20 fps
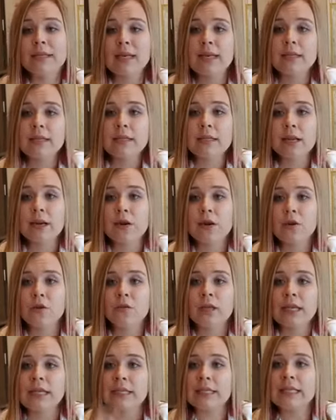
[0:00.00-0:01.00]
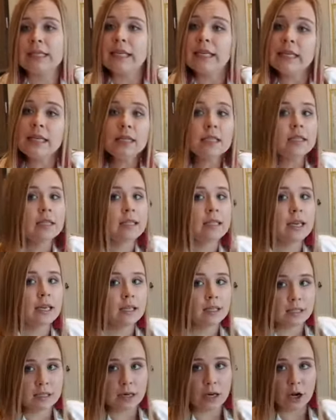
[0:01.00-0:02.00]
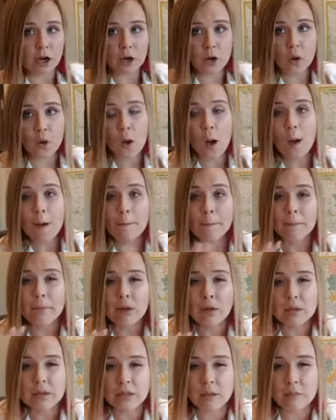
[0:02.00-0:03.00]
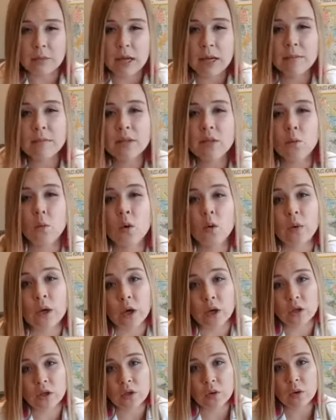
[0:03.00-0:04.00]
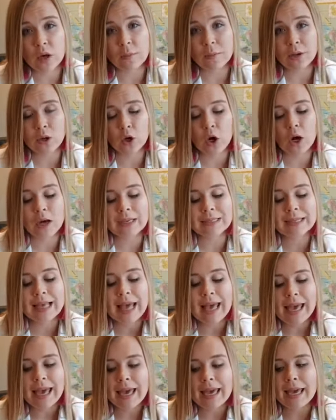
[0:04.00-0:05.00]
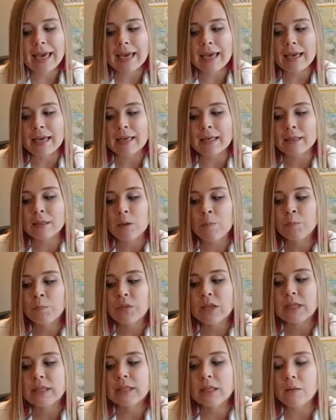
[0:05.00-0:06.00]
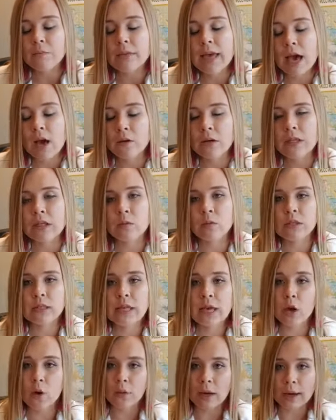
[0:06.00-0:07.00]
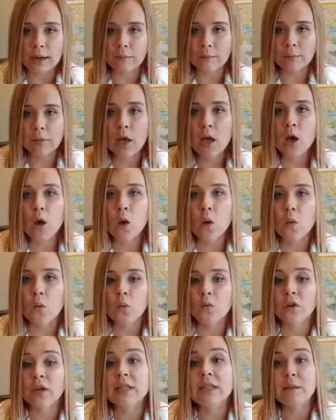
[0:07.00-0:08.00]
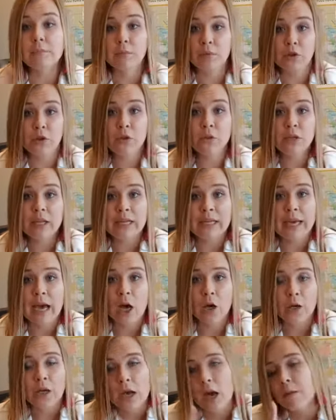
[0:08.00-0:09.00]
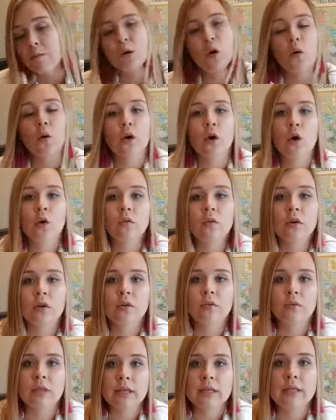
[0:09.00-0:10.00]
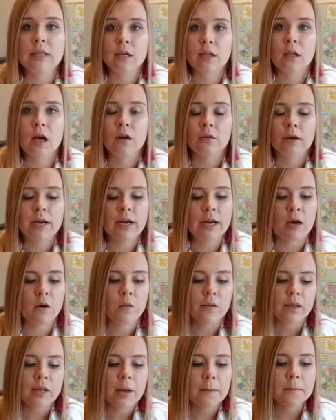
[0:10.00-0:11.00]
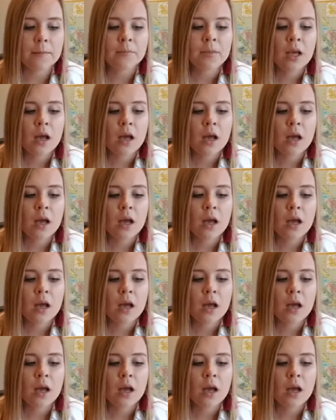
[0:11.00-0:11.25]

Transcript: case scenario. That is the easiest case scenario. But sometimes what we also come across is some counties will say, okay, for example, Union County. I'm going over this a lot right now with them.